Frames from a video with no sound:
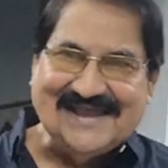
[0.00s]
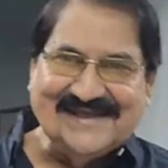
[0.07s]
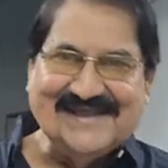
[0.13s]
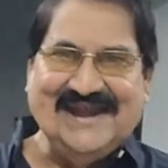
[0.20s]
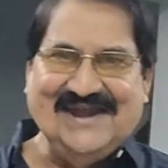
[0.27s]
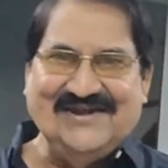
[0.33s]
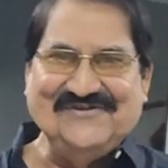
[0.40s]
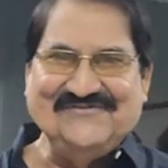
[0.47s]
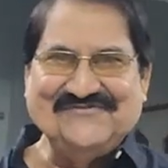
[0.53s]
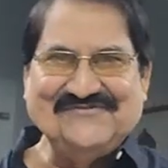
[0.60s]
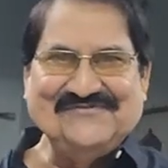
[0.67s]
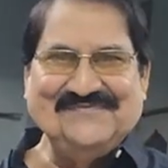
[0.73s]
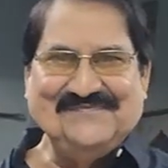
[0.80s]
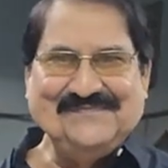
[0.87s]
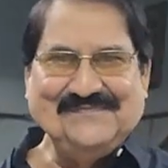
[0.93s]

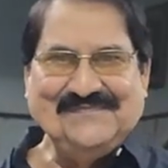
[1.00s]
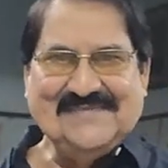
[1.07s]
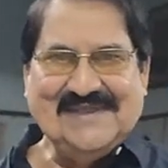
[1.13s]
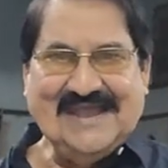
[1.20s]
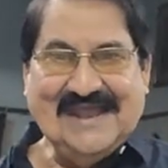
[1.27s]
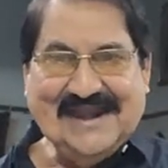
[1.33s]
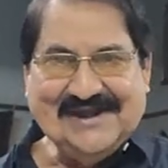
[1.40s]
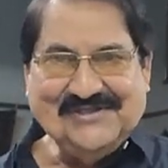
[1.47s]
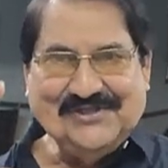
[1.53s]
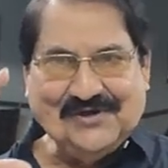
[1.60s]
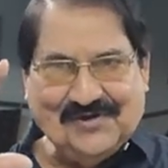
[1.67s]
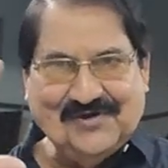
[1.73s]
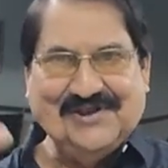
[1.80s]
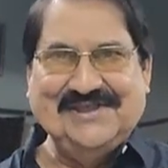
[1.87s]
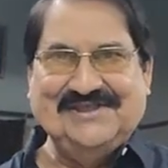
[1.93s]
migrants at
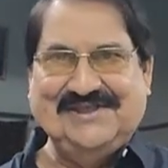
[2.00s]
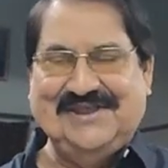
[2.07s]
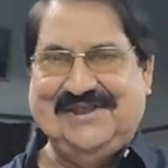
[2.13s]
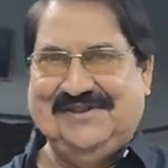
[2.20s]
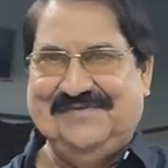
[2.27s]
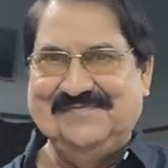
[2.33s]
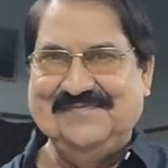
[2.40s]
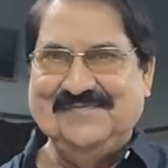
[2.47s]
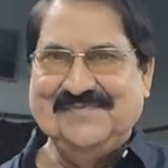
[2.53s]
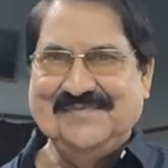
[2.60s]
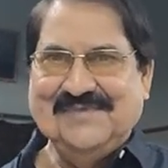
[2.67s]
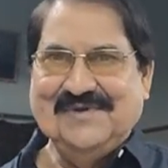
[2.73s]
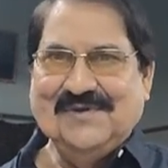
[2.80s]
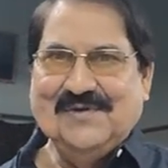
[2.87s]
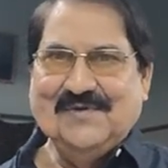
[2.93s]
the origin
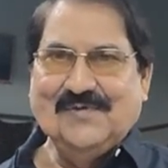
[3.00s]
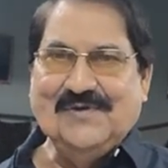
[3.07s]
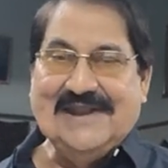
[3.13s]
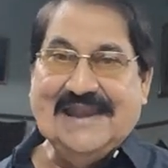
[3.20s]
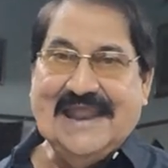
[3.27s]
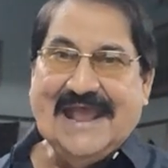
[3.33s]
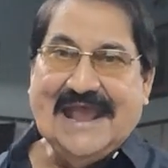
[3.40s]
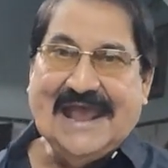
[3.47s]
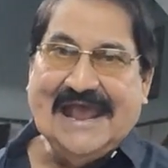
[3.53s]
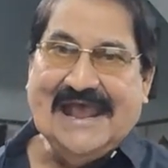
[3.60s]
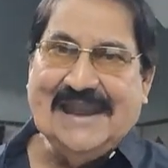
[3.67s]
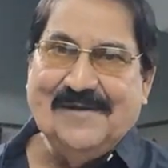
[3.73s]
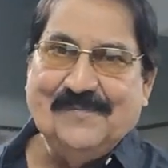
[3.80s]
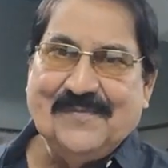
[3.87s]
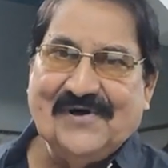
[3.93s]
will
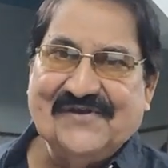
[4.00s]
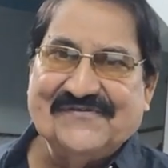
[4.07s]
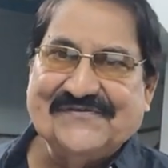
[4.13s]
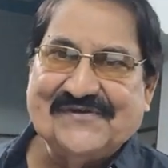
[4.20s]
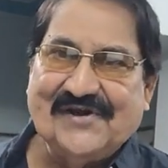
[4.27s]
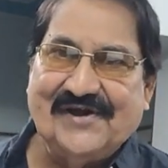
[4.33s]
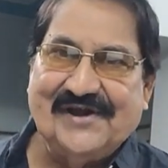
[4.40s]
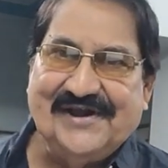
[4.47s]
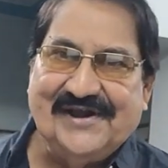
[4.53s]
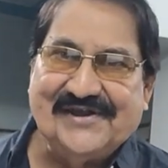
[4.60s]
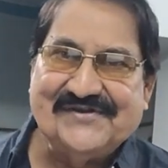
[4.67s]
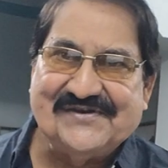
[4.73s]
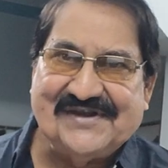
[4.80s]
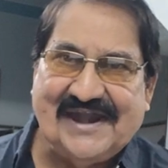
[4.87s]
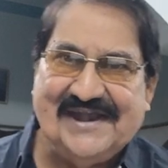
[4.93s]
help us
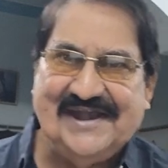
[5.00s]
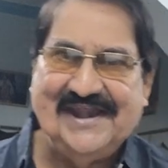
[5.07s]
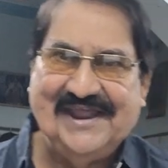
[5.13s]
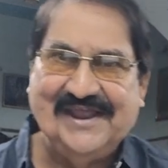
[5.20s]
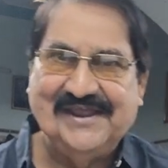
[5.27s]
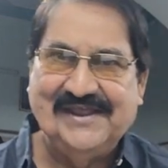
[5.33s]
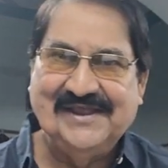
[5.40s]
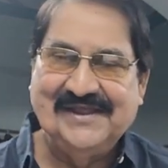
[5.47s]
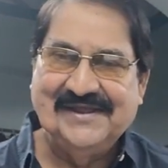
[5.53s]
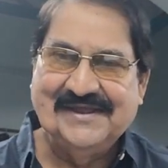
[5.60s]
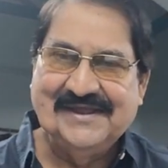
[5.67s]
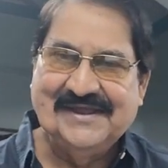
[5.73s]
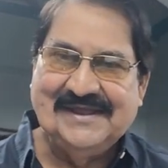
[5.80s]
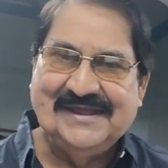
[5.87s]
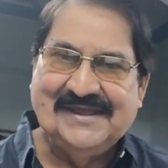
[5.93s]
understanding
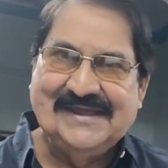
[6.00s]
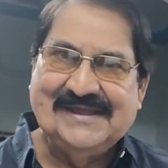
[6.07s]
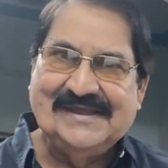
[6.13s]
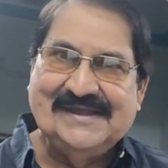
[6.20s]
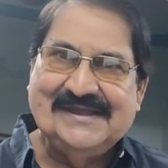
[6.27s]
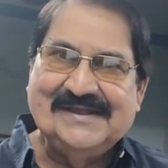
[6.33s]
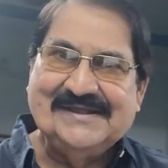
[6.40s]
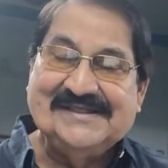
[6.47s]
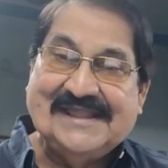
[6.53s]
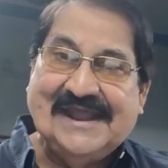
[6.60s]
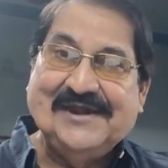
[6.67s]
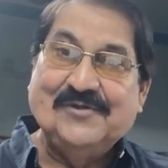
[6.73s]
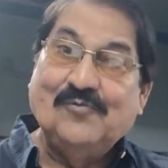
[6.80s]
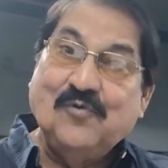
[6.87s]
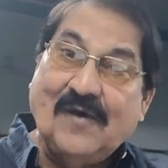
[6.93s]

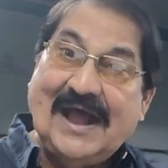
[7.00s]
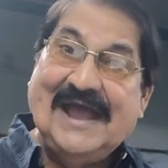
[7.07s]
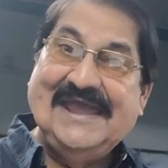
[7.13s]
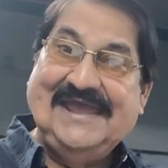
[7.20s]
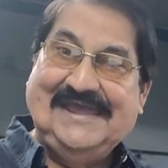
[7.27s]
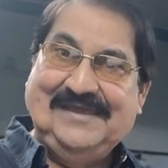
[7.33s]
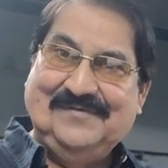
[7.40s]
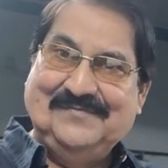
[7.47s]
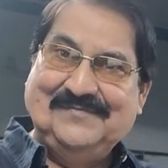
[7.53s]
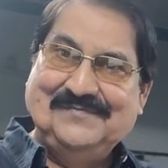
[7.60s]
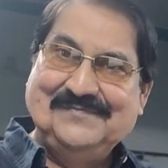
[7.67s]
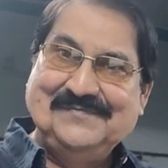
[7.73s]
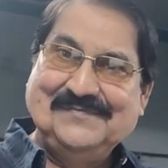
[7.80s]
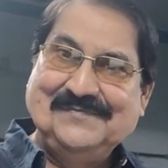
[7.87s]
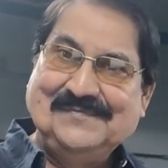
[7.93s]
that why
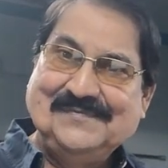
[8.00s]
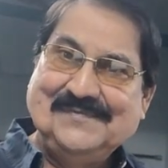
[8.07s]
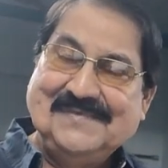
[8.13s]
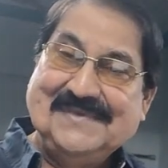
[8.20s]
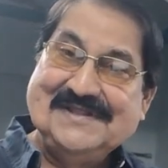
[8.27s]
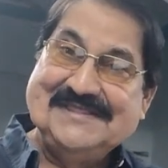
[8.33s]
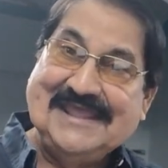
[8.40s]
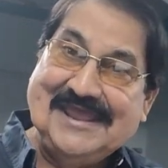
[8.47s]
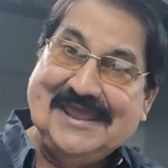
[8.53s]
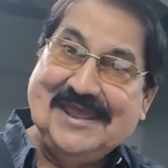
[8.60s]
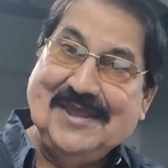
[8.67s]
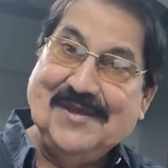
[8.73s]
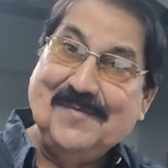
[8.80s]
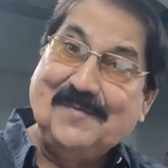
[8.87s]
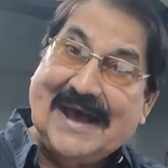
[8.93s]

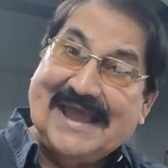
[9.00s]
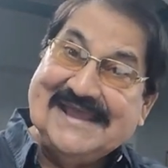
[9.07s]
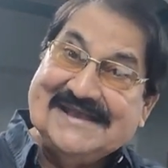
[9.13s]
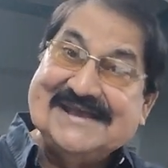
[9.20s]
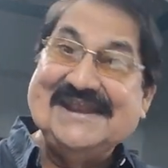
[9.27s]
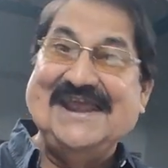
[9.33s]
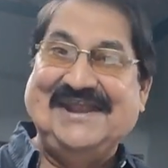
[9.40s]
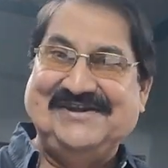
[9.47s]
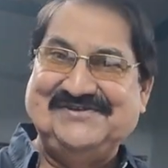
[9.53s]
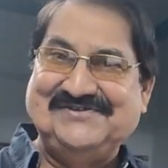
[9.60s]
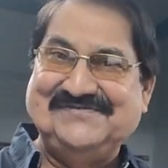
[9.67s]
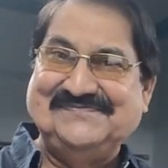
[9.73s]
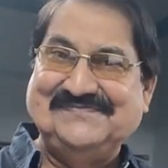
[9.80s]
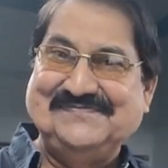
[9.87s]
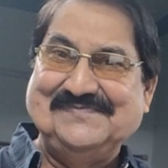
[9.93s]
they
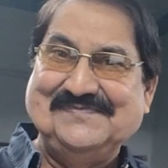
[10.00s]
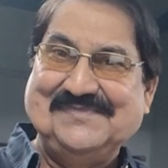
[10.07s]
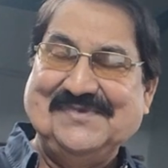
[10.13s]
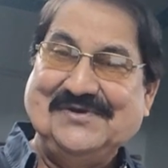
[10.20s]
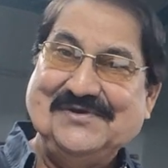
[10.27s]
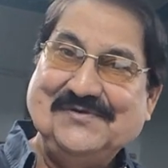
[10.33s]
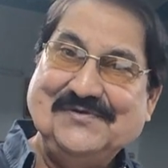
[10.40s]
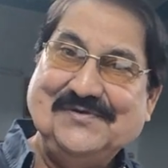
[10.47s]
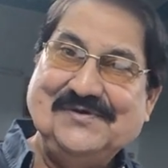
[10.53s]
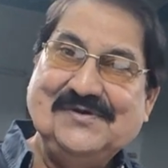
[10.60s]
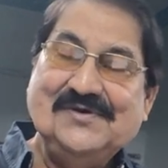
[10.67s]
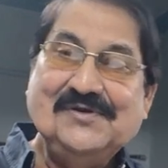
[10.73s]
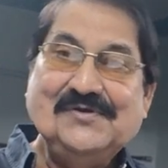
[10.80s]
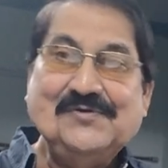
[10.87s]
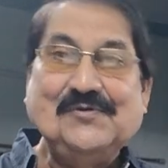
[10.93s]
migrate
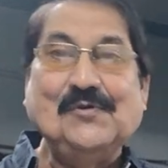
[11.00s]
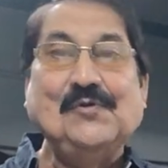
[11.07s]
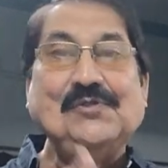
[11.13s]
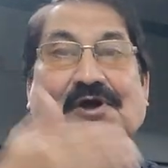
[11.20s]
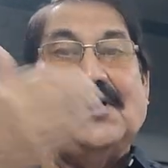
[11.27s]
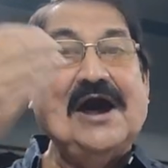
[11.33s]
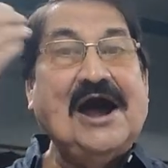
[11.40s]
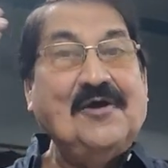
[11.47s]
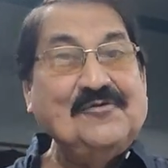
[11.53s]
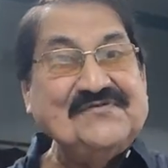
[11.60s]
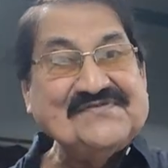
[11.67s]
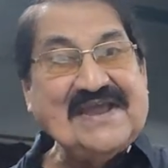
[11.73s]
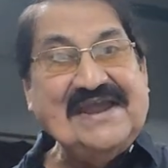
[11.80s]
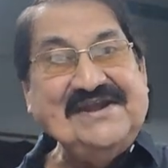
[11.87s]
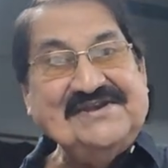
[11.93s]
to the
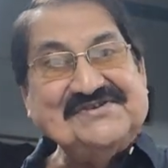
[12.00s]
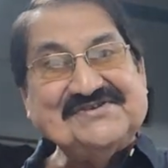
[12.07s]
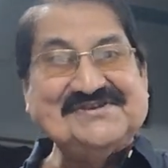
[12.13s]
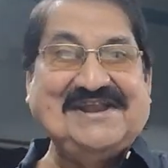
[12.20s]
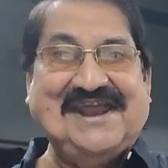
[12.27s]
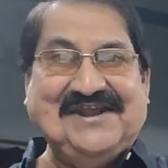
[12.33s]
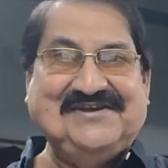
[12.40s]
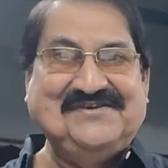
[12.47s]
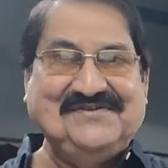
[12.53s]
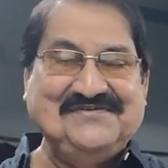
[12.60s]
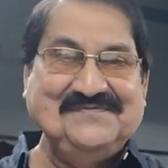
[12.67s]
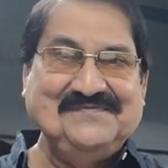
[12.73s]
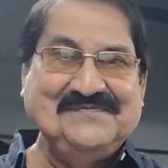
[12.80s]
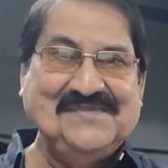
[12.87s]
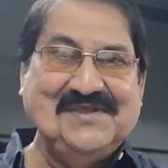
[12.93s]
outside state
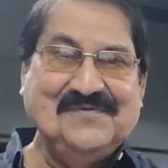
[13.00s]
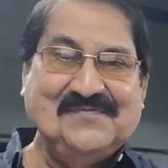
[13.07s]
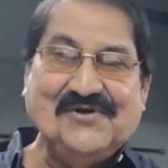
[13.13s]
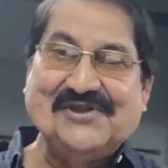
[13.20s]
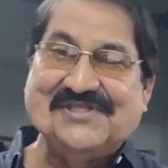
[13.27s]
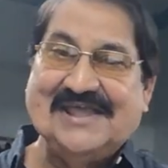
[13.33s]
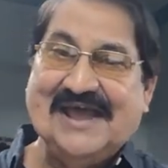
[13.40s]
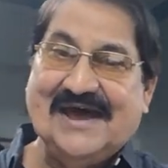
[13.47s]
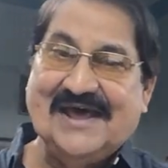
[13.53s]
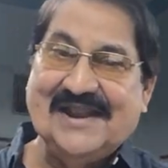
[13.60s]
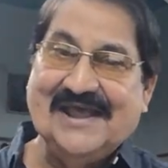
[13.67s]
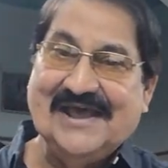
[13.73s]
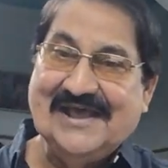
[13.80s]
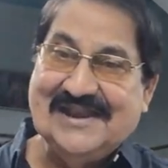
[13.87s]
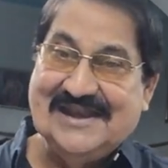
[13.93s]
for
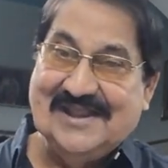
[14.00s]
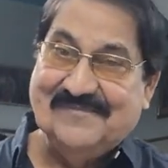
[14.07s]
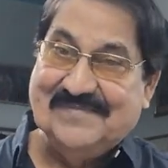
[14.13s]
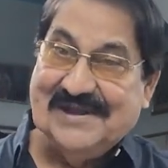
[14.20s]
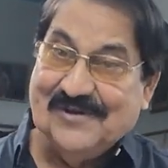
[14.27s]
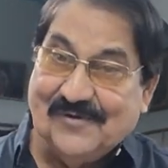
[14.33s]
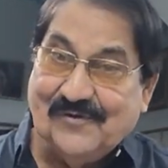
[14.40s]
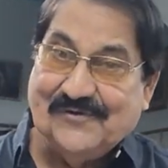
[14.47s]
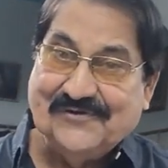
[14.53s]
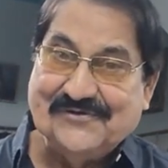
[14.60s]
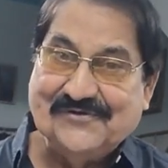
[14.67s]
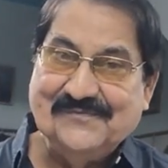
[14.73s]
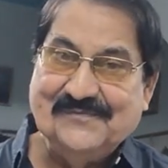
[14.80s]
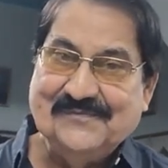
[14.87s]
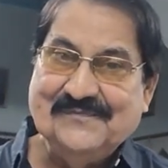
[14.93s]
their
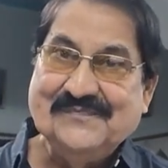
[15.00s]
livelihood.